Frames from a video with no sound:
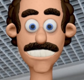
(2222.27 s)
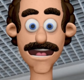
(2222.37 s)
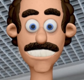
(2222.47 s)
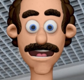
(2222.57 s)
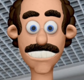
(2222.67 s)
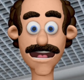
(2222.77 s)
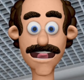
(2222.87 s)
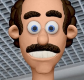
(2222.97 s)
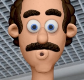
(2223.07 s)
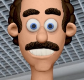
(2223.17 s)
They can
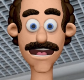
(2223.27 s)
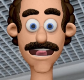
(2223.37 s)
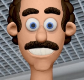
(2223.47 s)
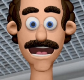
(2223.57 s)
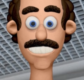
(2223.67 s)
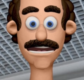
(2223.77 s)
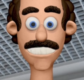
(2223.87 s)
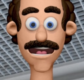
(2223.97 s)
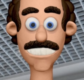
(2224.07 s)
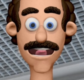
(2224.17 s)
also accommodate
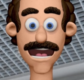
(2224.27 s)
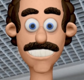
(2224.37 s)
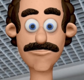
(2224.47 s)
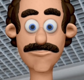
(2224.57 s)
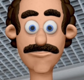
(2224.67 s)
recessed lighting,